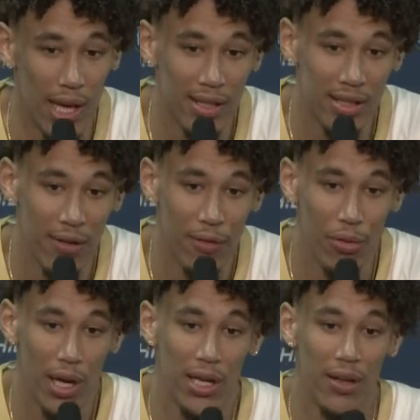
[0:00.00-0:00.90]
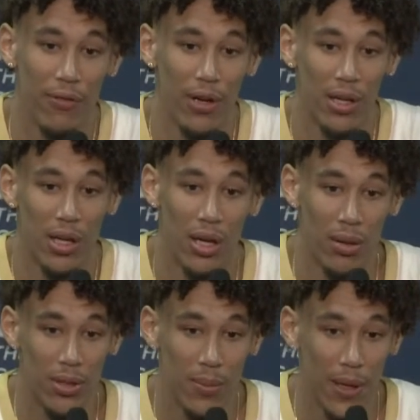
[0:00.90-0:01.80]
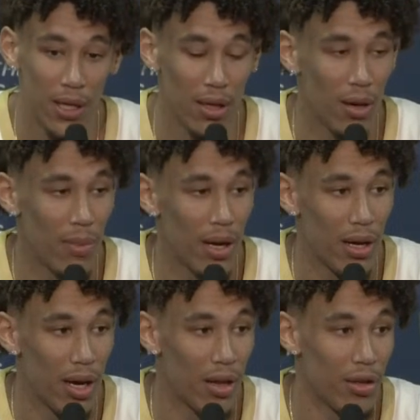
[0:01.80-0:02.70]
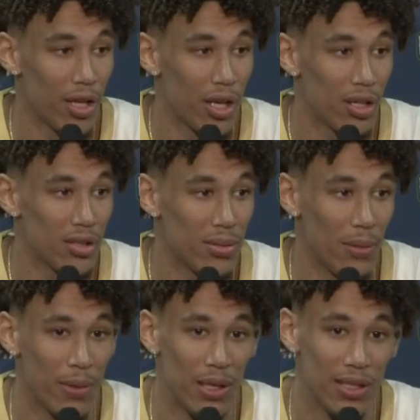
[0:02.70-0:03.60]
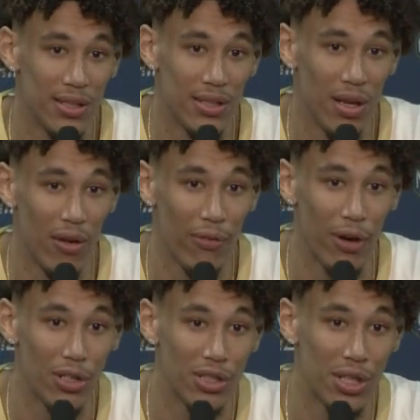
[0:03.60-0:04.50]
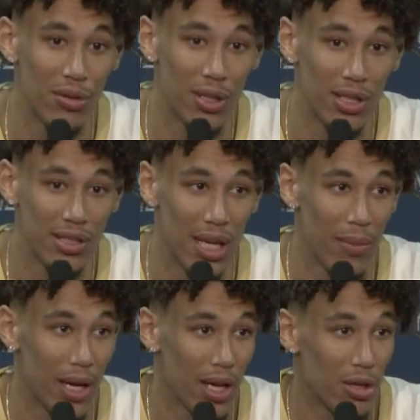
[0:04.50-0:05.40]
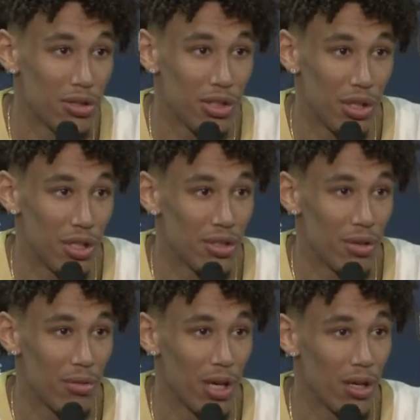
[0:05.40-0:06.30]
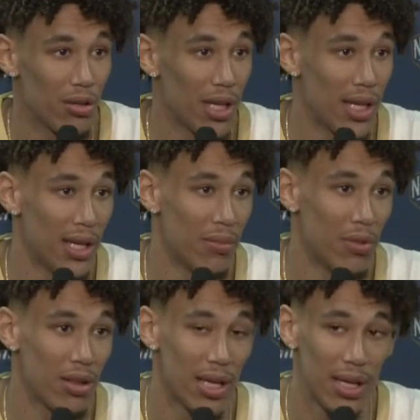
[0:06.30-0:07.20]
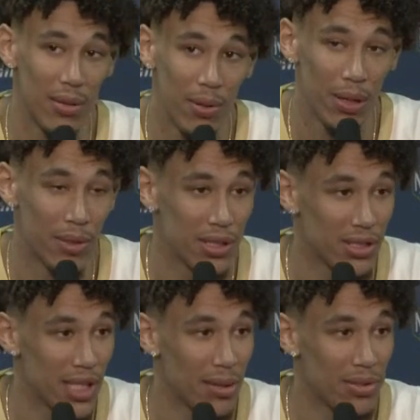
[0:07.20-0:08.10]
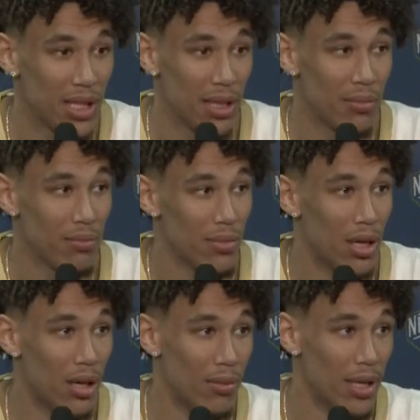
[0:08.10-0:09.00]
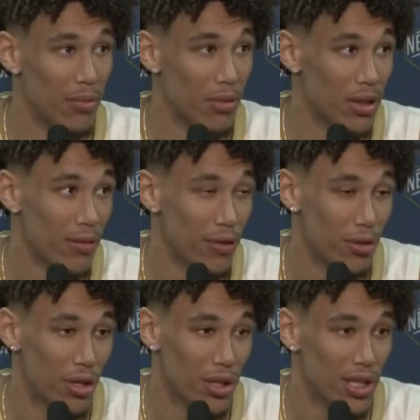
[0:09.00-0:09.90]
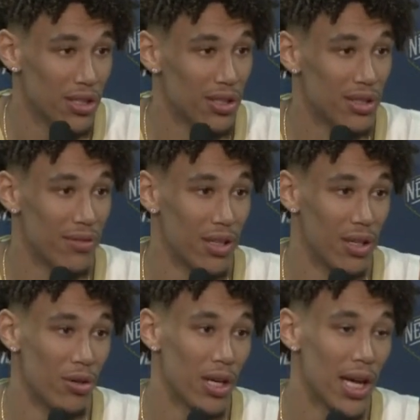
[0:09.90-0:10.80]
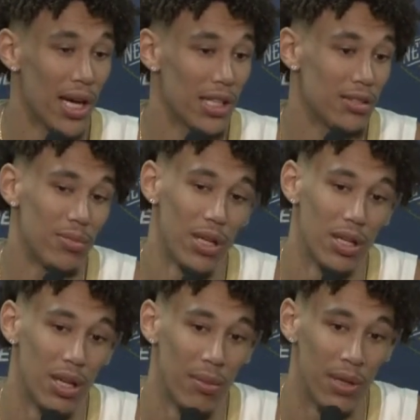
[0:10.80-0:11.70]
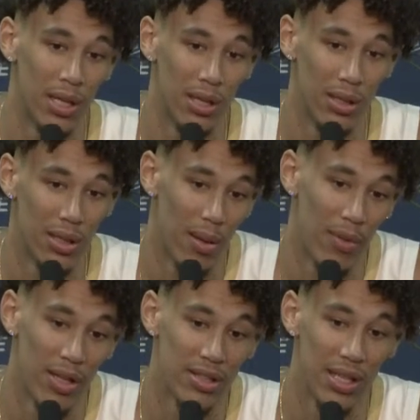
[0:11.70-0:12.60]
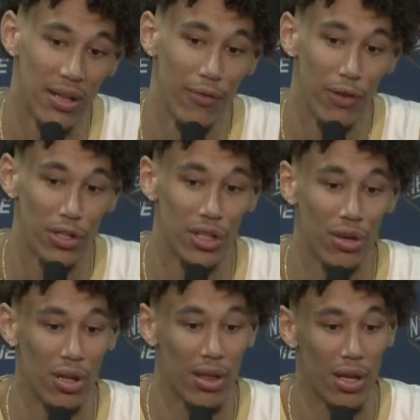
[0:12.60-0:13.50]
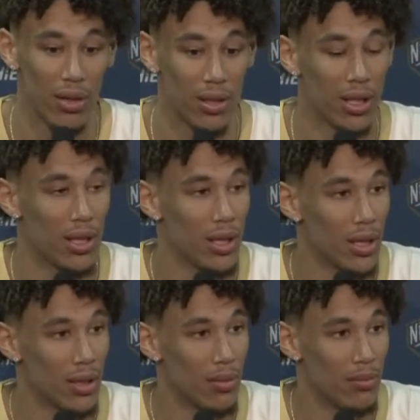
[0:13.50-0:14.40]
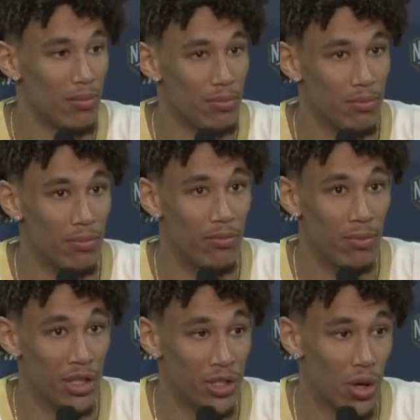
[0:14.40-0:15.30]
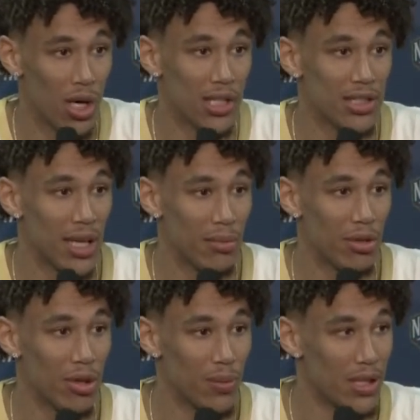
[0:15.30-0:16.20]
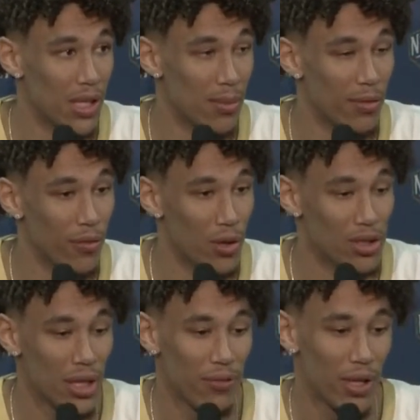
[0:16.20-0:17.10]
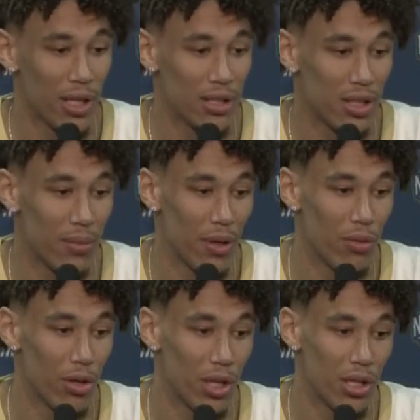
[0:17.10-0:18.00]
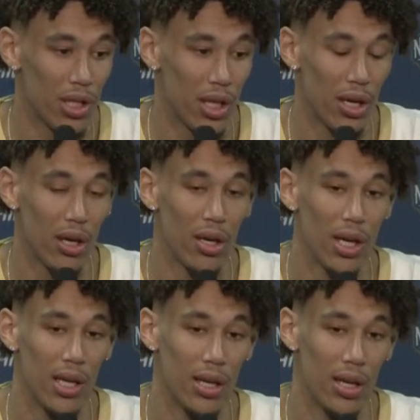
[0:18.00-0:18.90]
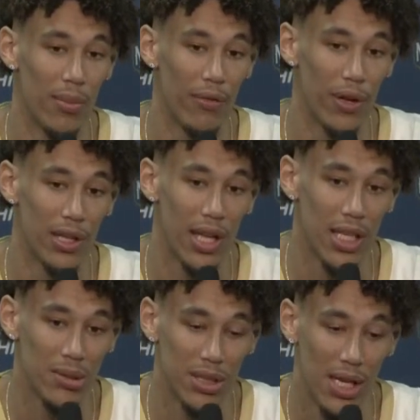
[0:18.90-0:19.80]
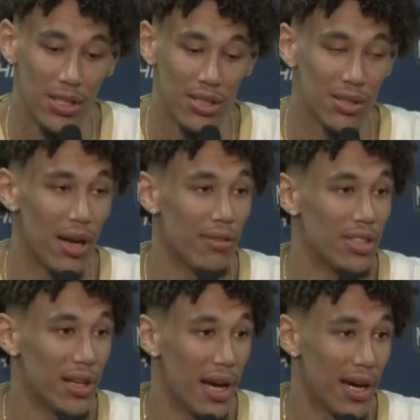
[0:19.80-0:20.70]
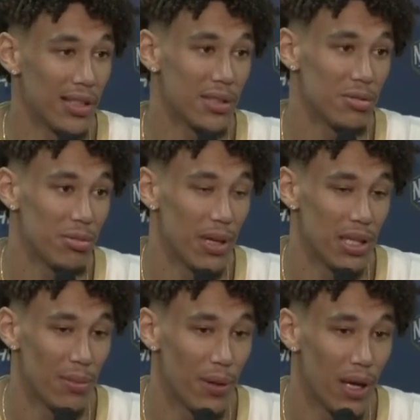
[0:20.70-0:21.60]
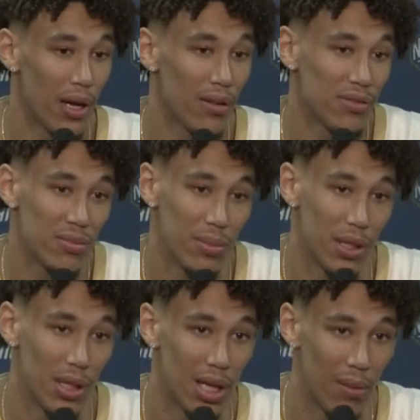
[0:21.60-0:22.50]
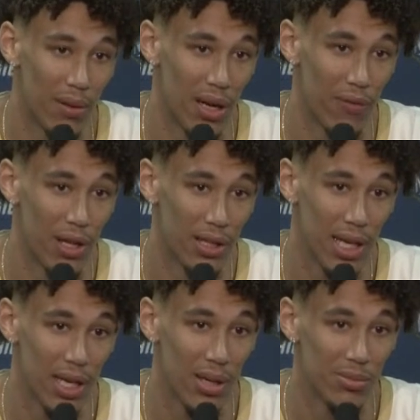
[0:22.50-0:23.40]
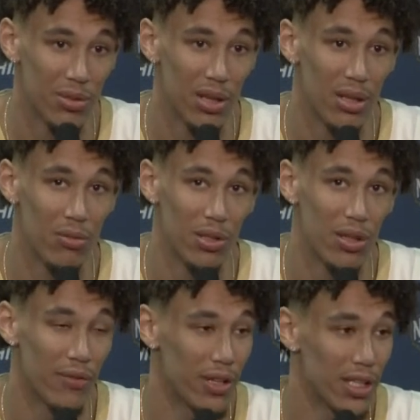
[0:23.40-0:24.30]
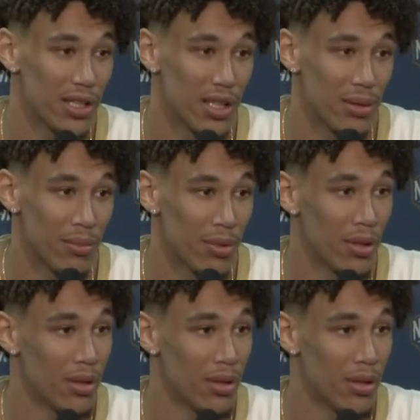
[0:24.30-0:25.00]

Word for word: Yeah, it's definitely way different compared to all my other years. I mean, this is our first year with the same head coach 2 years in a row and with, like, pretty much the same team with a few new additions of the newer guys. But, I mean, this is, like, our first year with a majority same group of the year before, so I feel like it's going to be a real good year. And I feel like the expectations are obviously higher since we made the playoffs. But, I mean, I feel like that comes with it when you have a good team.